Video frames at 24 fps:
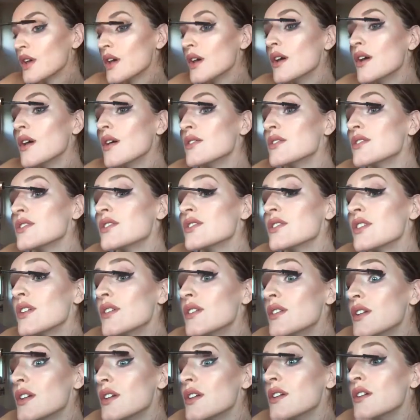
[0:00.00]
So I'll just show
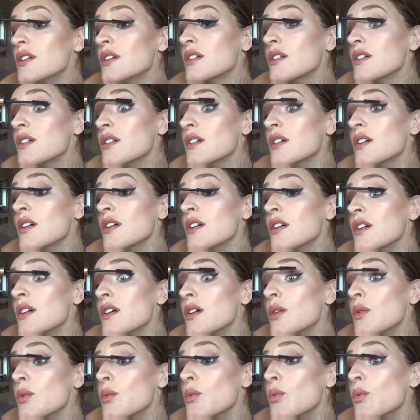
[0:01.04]
you
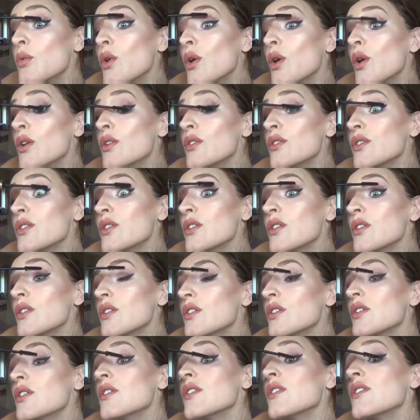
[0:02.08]
what
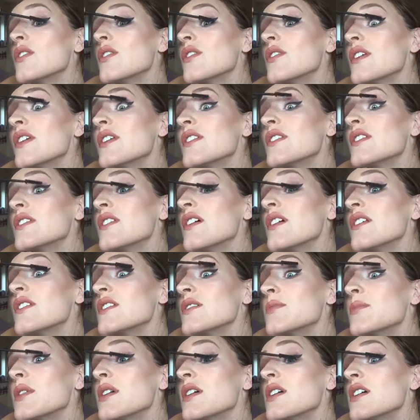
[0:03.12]
this does
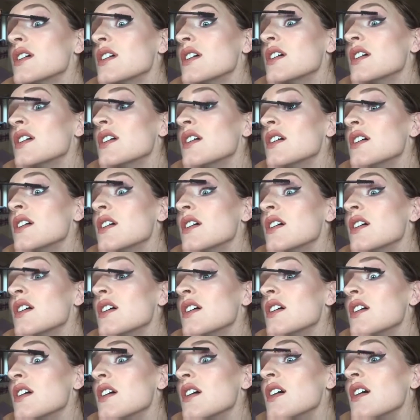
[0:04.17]
to my
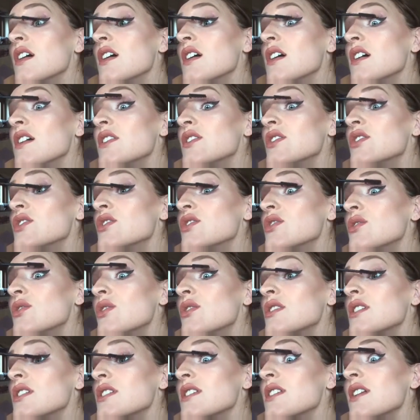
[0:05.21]

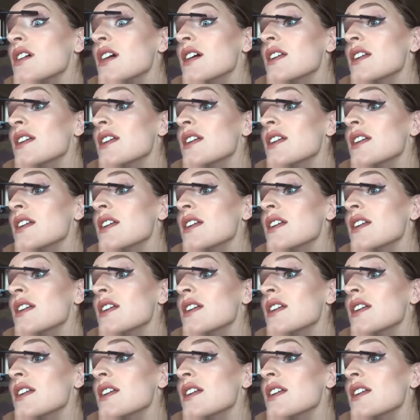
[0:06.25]
short little